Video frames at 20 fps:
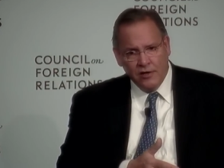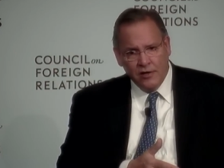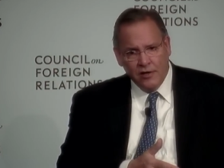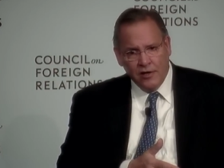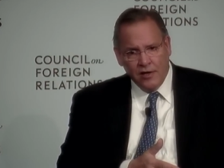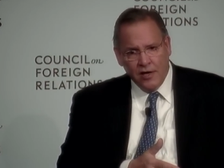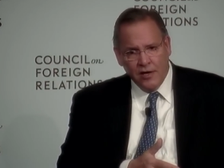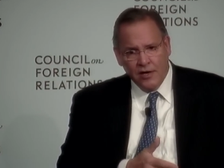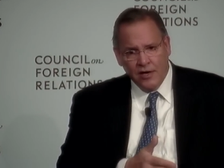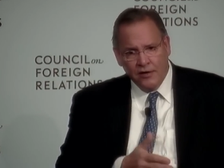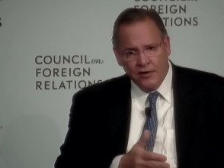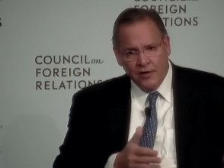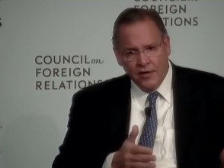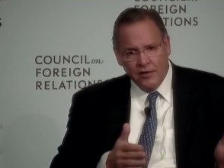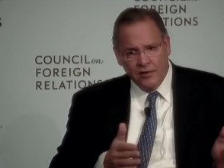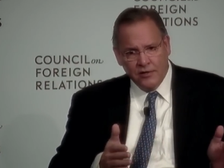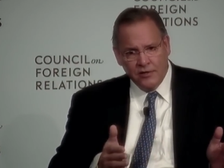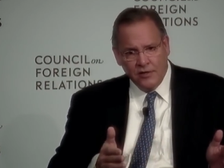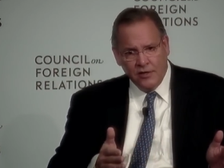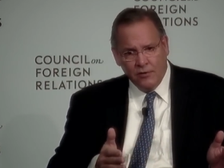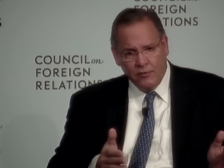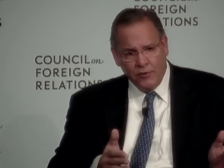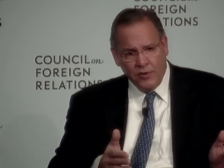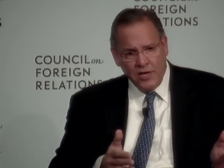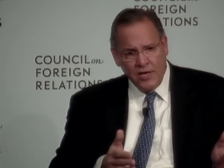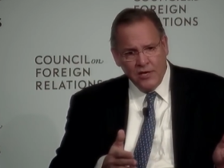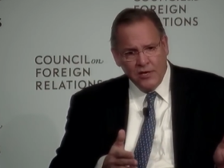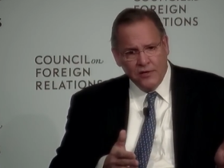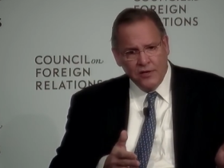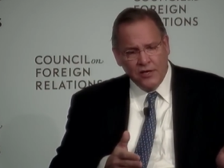And I think you know, we
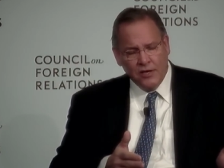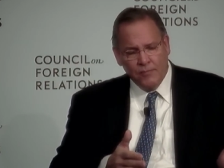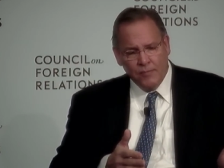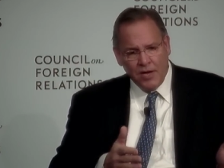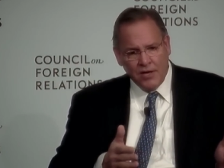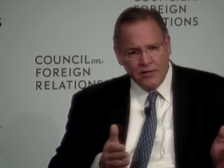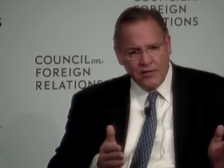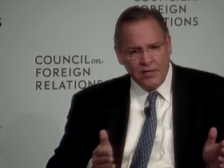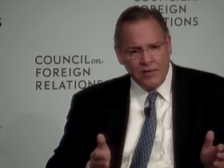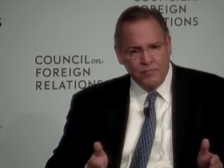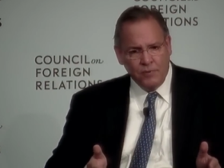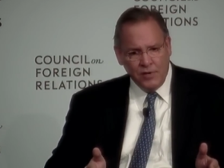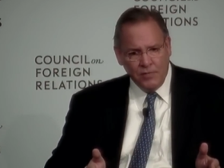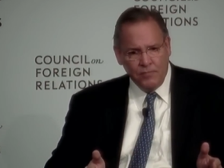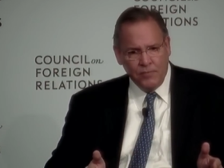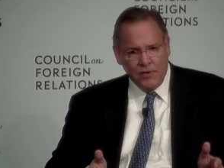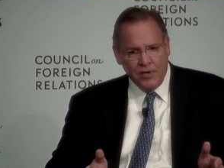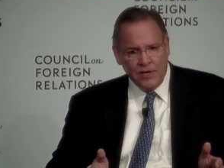need to think about T P P